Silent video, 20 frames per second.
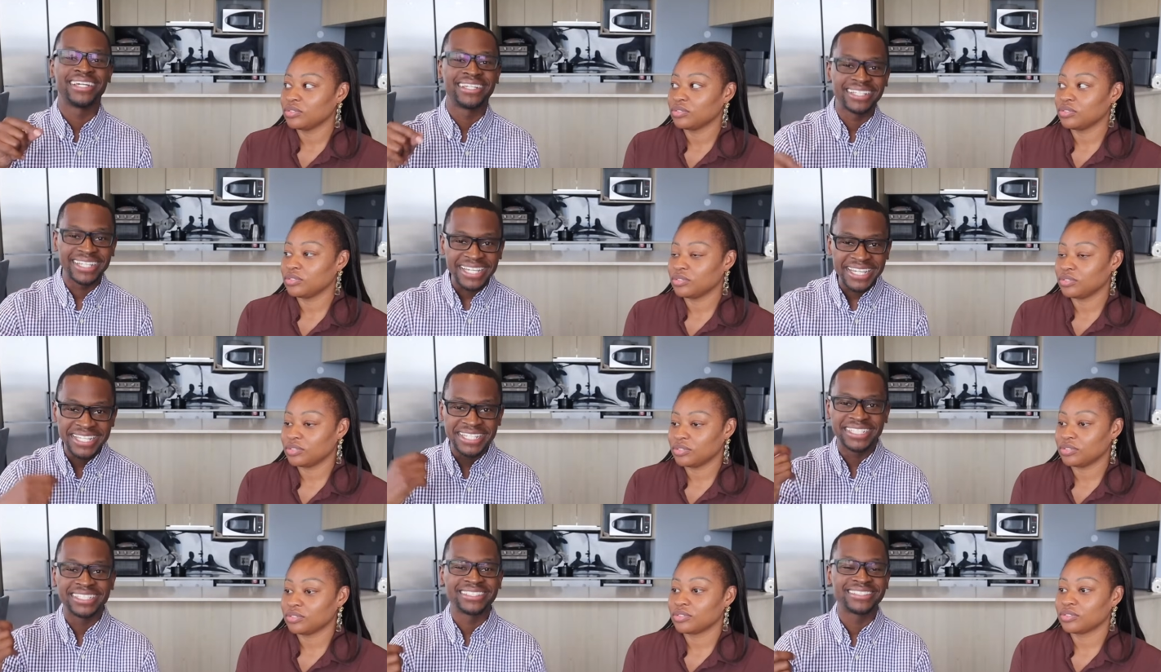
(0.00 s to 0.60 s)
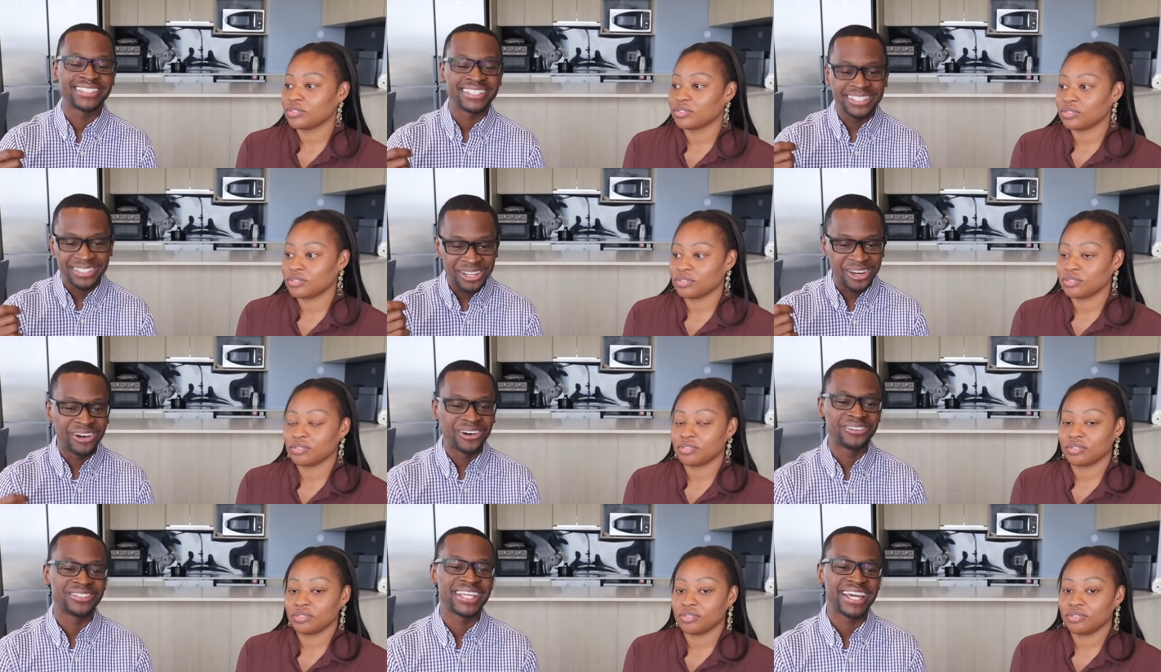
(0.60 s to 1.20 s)
Speaker 1: and eat it to
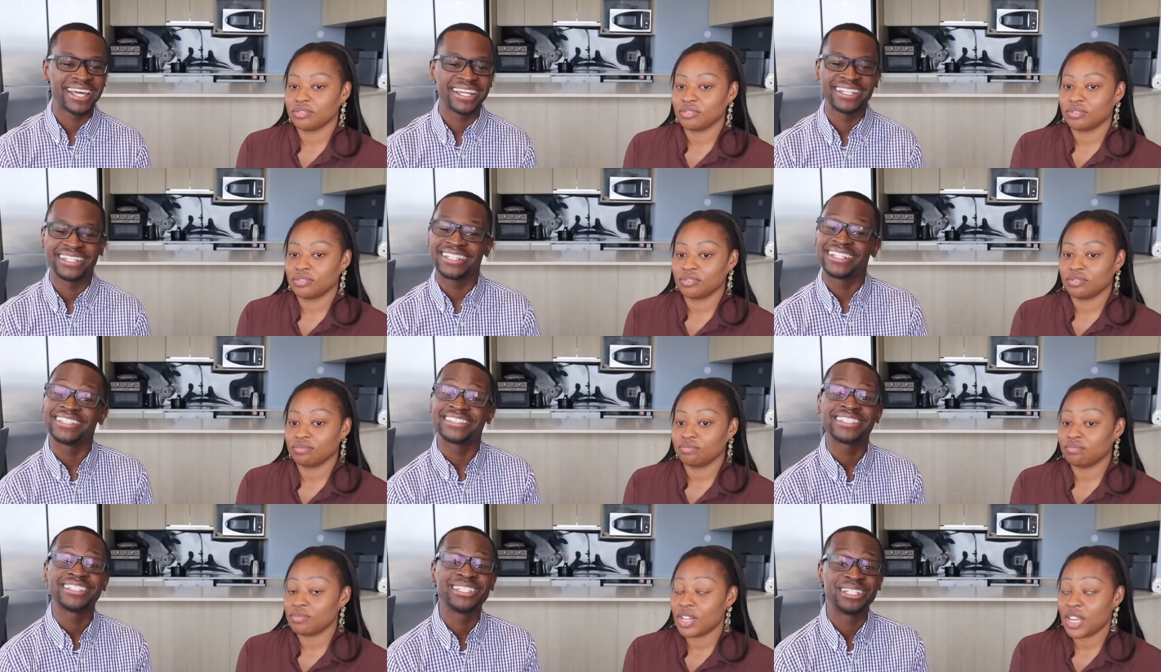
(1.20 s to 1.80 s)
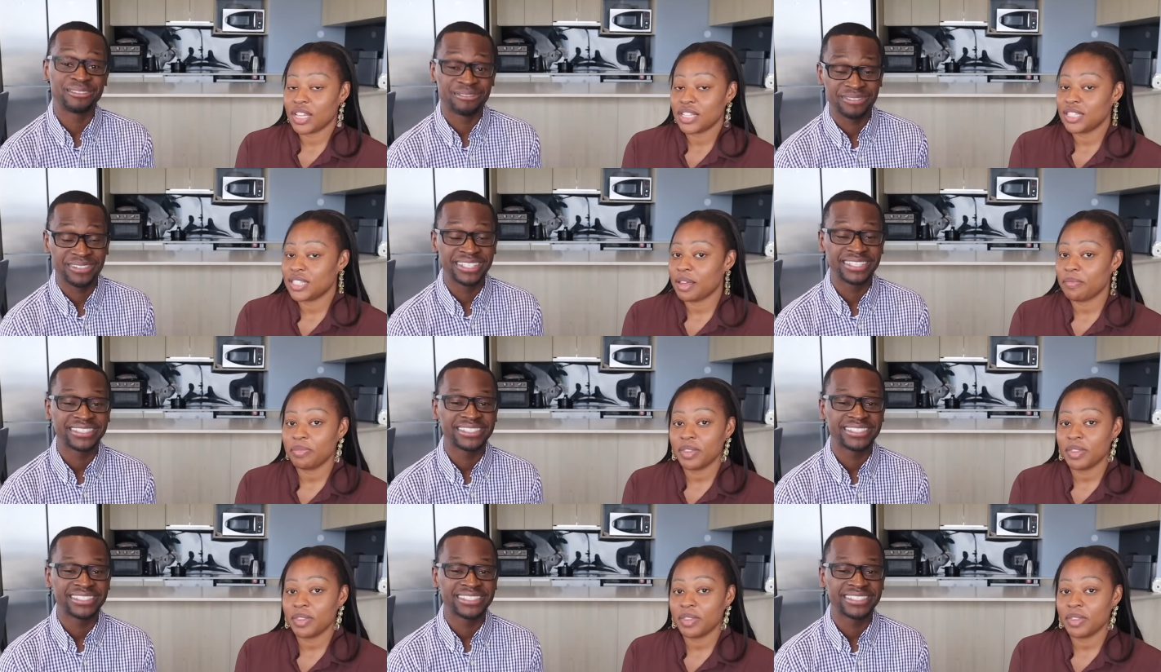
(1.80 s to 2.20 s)
know that it is a difference.